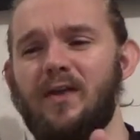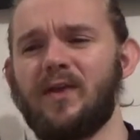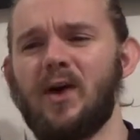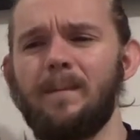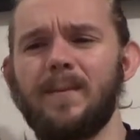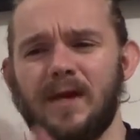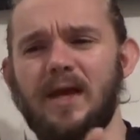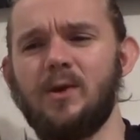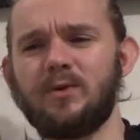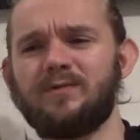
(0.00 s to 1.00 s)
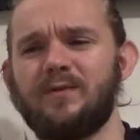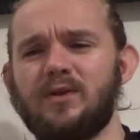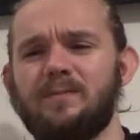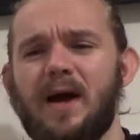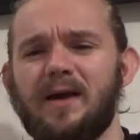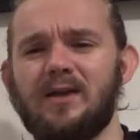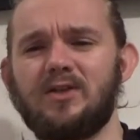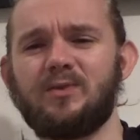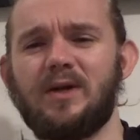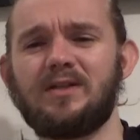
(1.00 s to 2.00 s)
and the company was founded back in
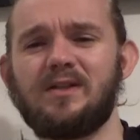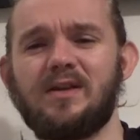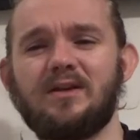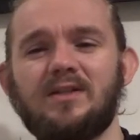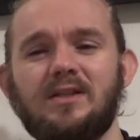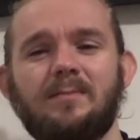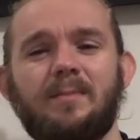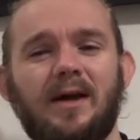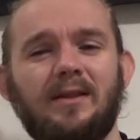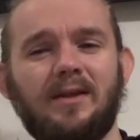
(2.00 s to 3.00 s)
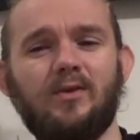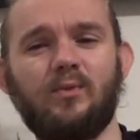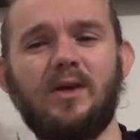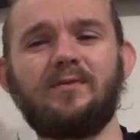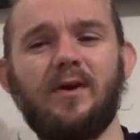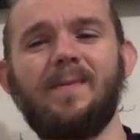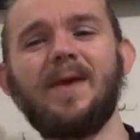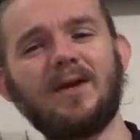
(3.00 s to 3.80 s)
2013 by Lynn Weaver.